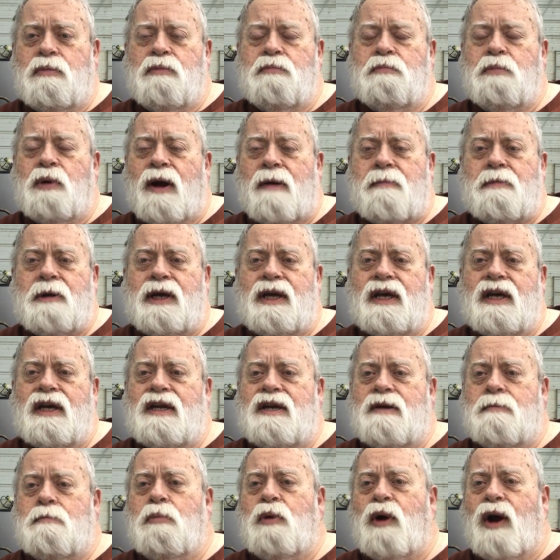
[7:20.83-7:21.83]
prepping it
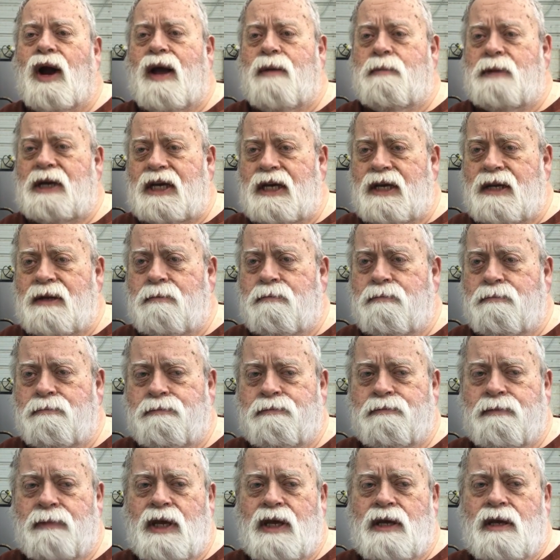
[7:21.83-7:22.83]
and priming it.
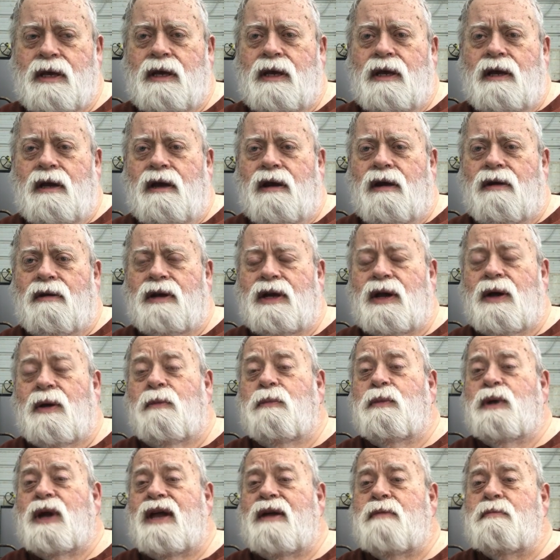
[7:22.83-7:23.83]
All right,
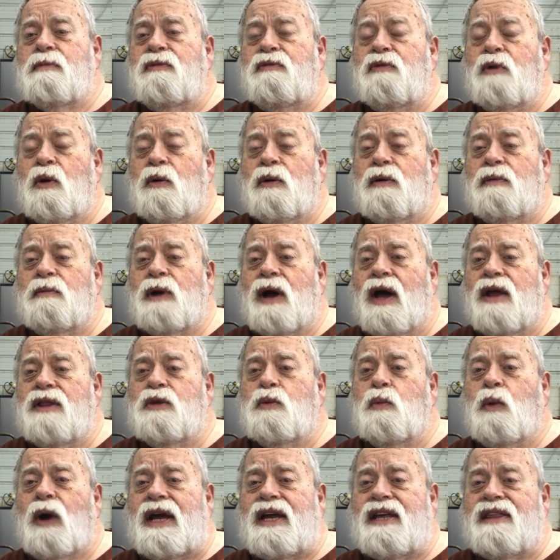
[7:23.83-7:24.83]
and before on
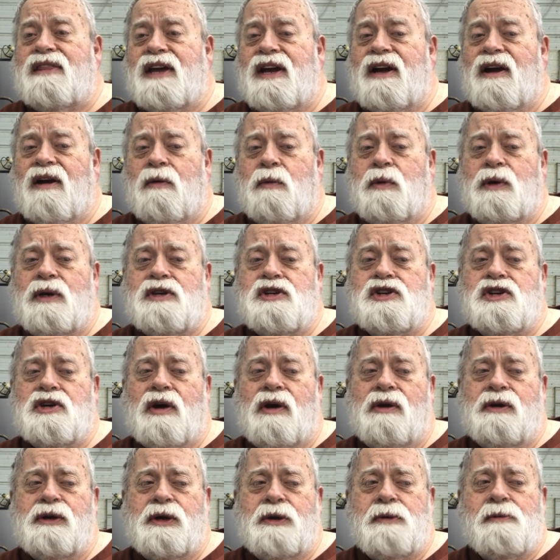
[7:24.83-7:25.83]
the way there, I want to
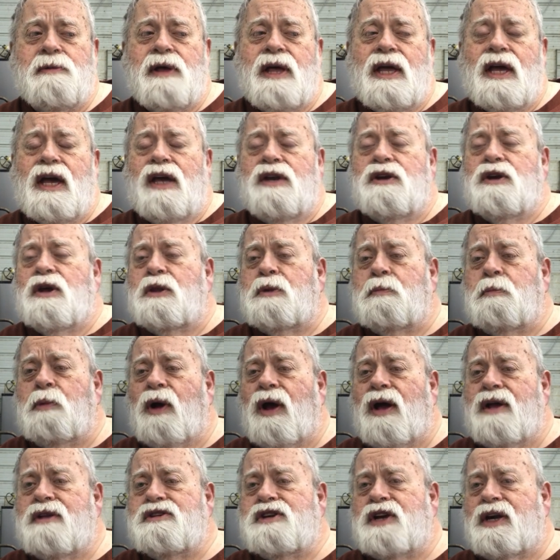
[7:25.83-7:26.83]
show you another
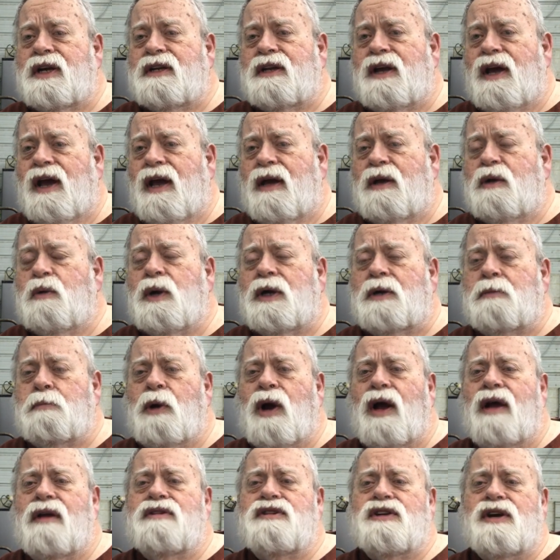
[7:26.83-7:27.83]
project, quick
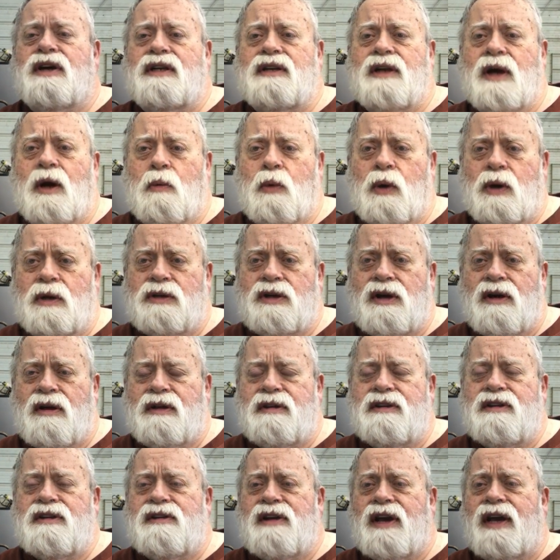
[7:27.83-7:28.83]
project I worked
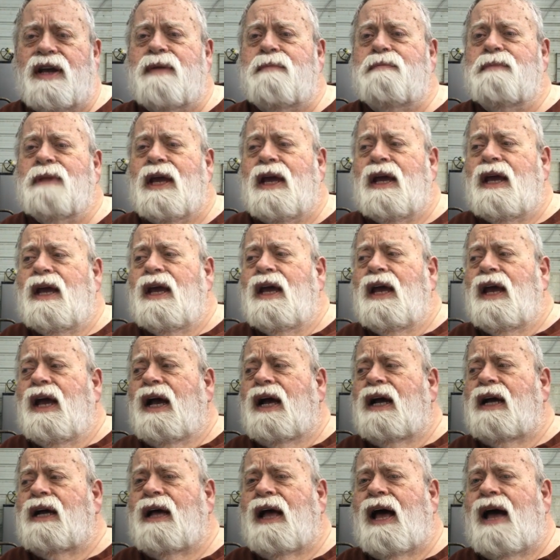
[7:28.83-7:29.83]
on today.
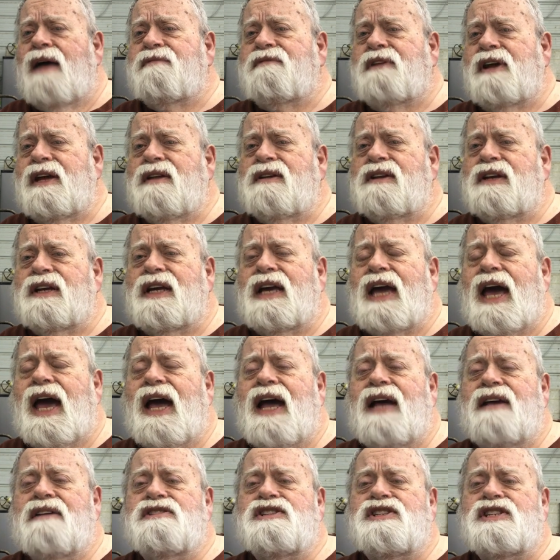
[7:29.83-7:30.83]
I found a
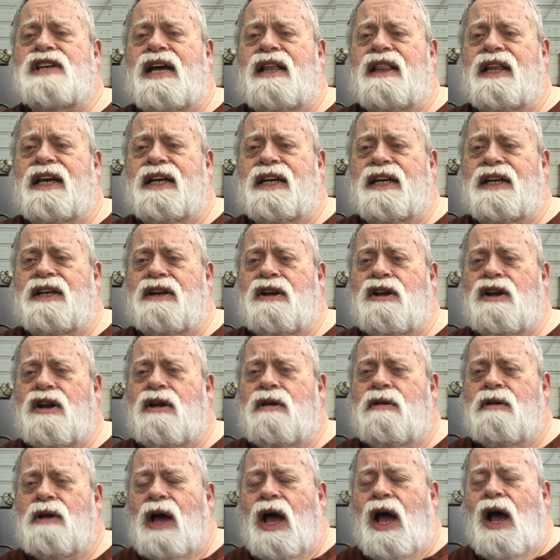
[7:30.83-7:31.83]
guy selling
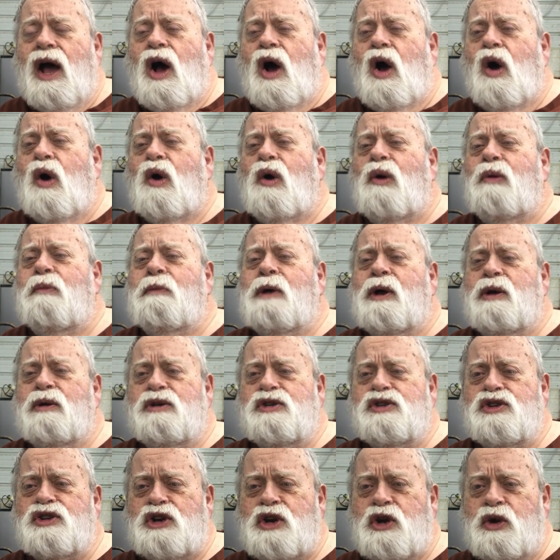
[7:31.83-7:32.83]

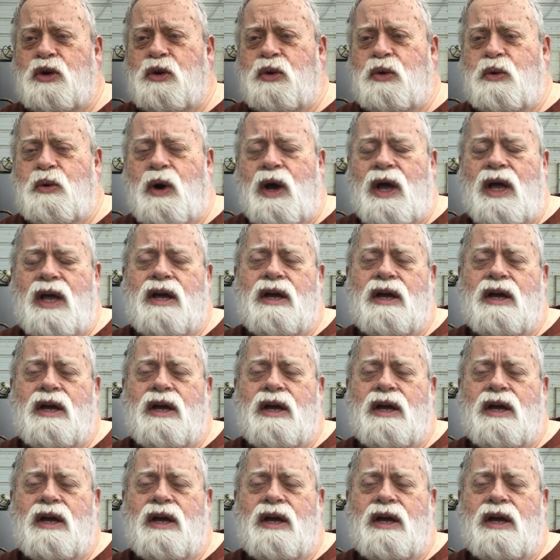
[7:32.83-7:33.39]
almost new